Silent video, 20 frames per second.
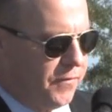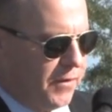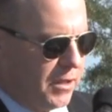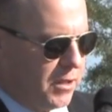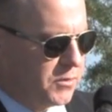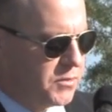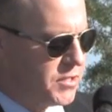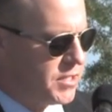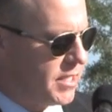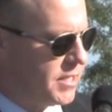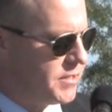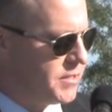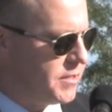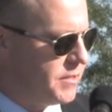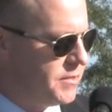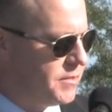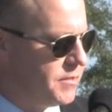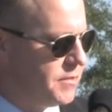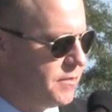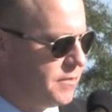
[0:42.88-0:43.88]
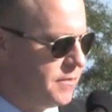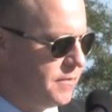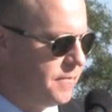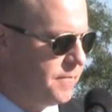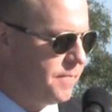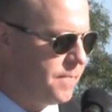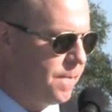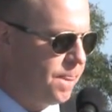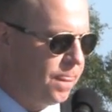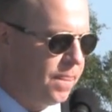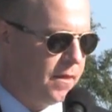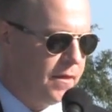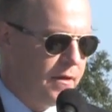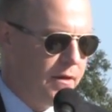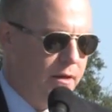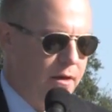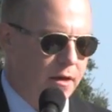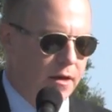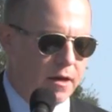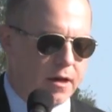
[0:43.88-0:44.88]
fellow citizens.
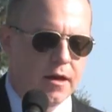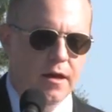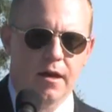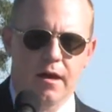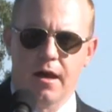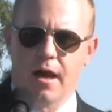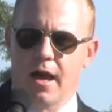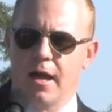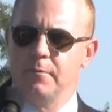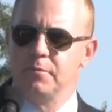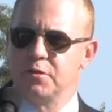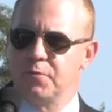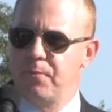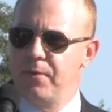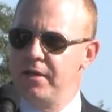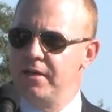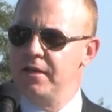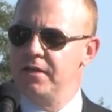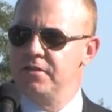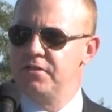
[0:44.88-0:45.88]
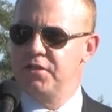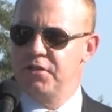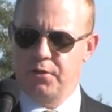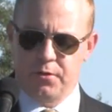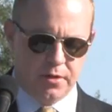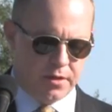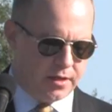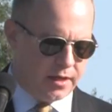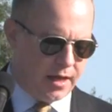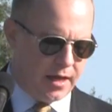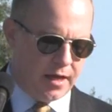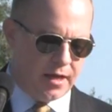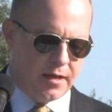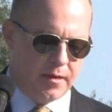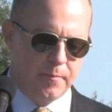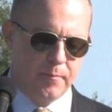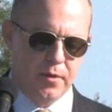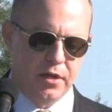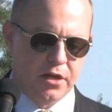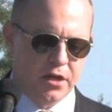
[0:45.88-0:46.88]
I am speaking to you
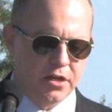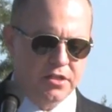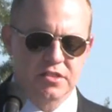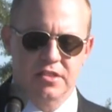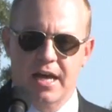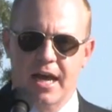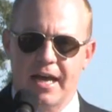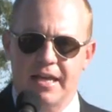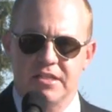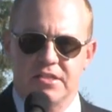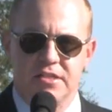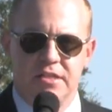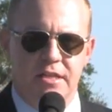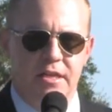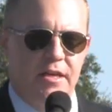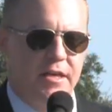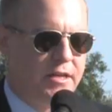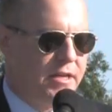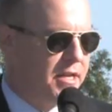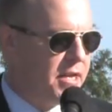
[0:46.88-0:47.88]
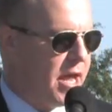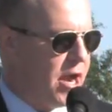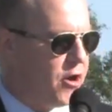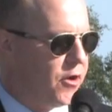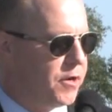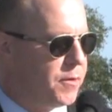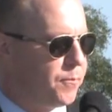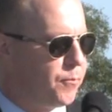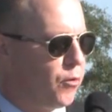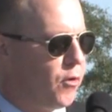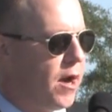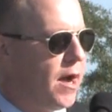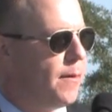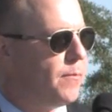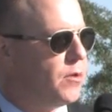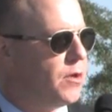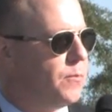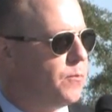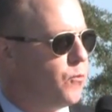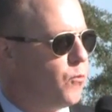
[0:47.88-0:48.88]
today because I see an inherent
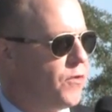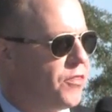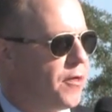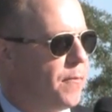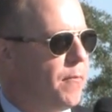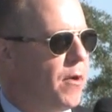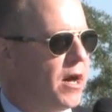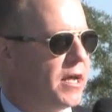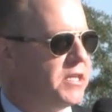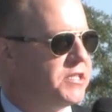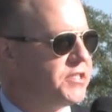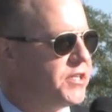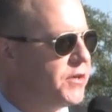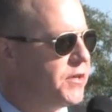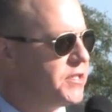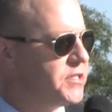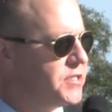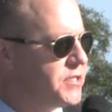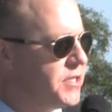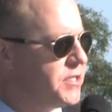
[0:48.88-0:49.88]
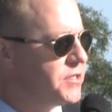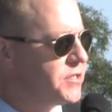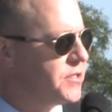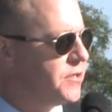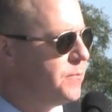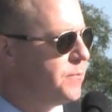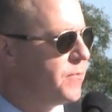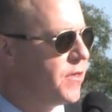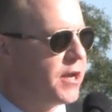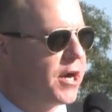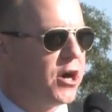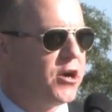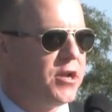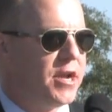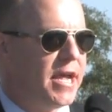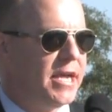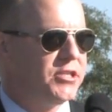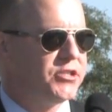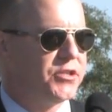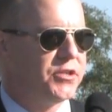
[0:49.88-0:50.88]
problem with the monetary system that our
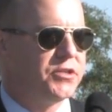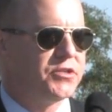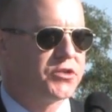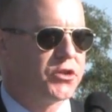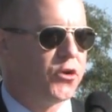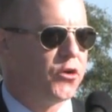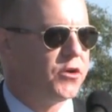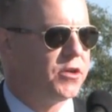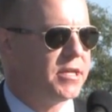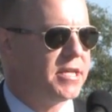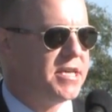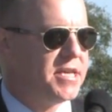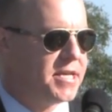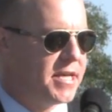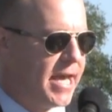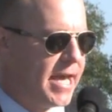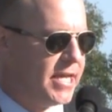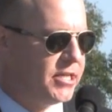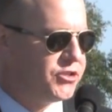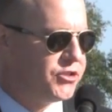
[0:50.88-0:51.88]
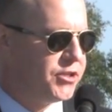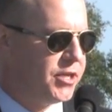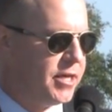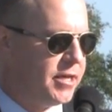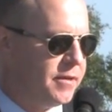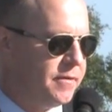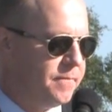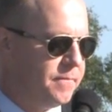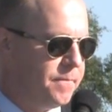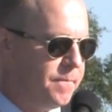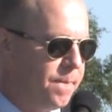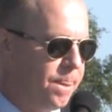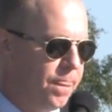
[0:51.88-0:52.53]
nation is currently engaged in.